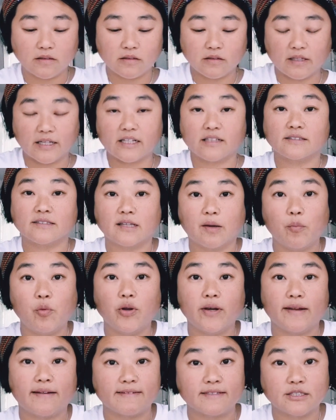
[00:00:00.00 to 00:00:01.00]
like
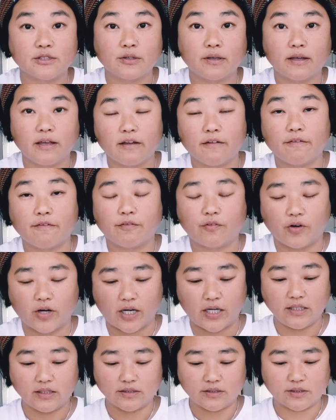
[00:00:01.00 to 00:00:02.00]
someone has to give,
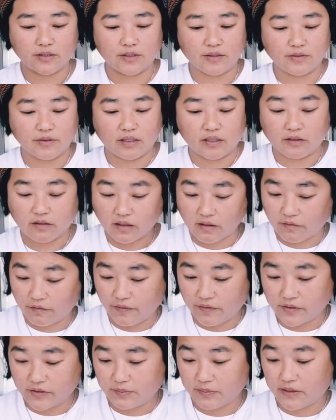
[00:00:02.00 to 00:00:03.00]
right? So it
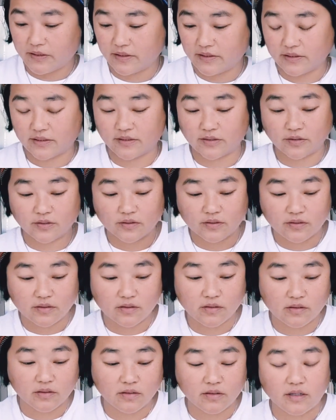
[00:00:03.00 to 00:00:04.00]
feels because
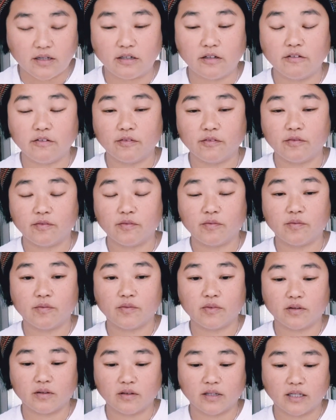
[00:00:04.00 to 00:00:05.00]
none of
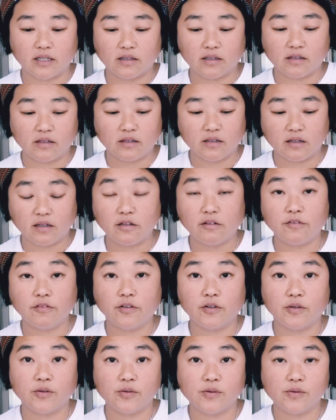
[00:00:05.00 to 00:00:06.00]

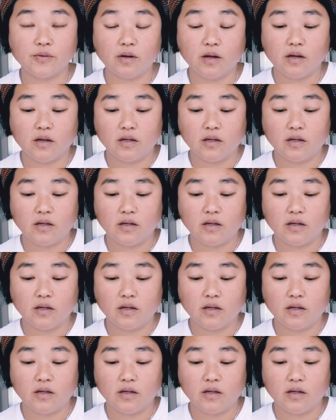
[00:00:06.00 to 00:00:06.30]
you